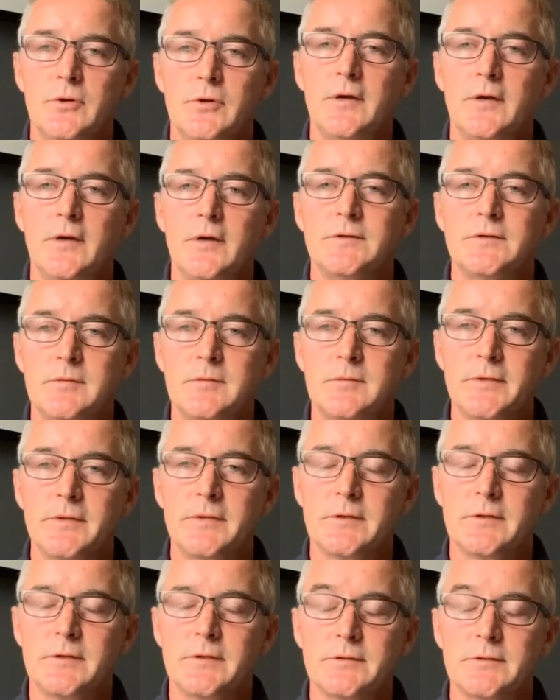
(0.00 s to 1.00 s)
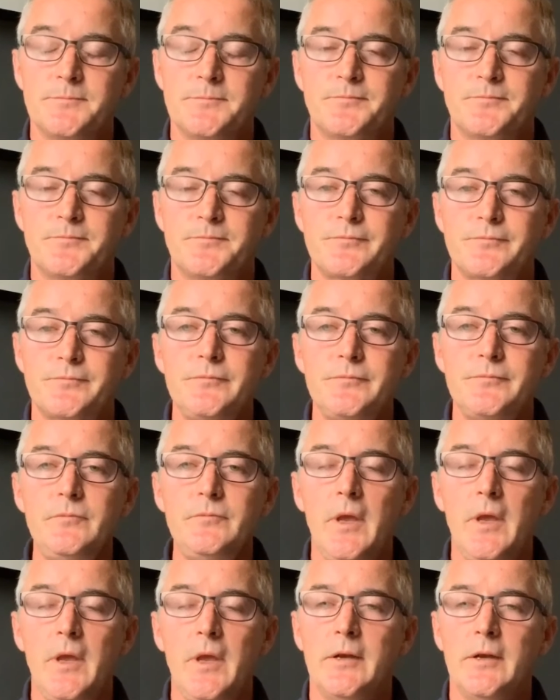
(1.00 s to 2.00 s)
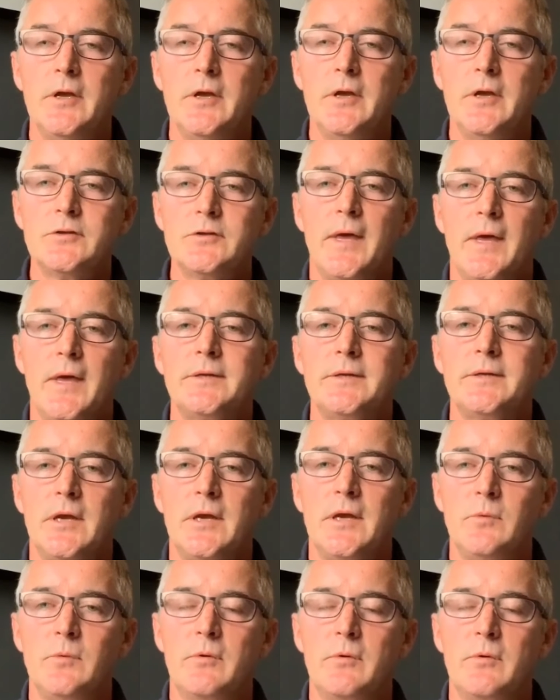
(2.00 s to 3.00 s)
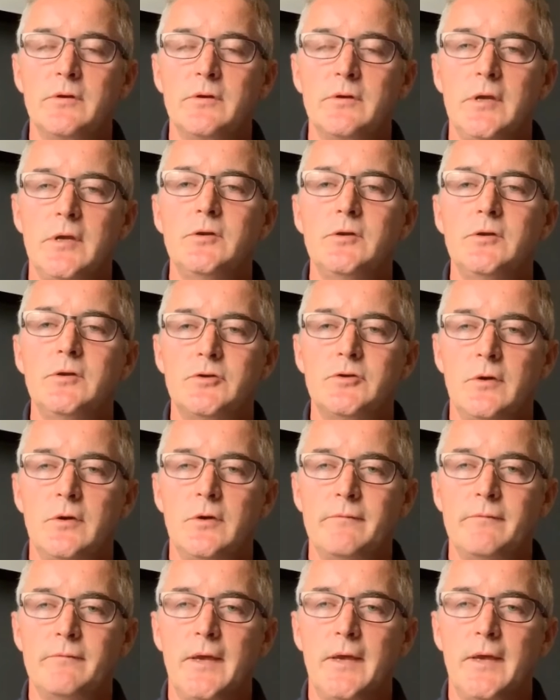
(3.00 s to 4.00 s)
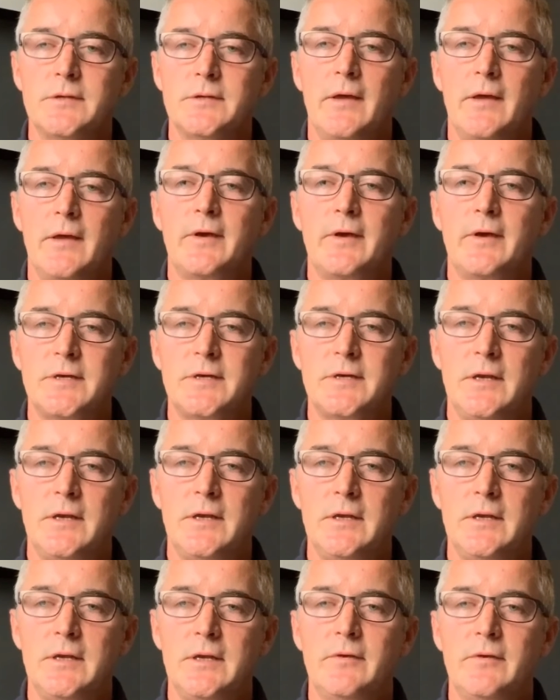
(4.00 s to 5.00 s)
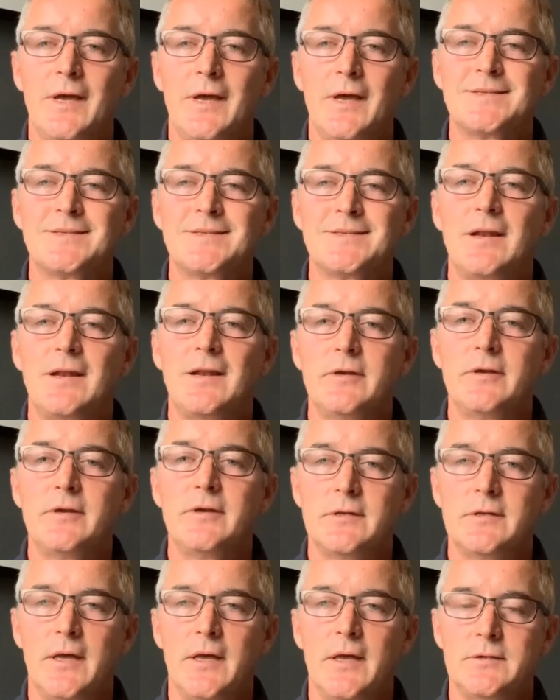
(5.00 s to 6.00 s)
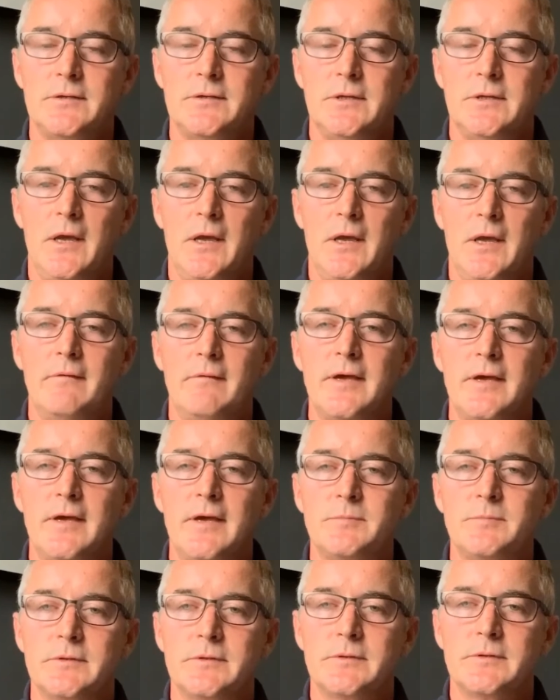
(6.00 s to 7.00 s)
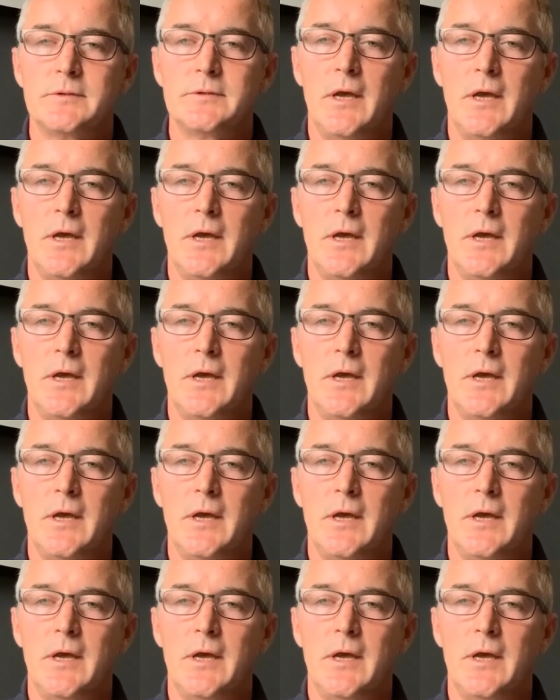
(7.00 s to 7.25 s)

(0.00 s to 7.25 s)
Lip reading: us as a business. And to that end, we've continued to invest and have actually even accelerated that investment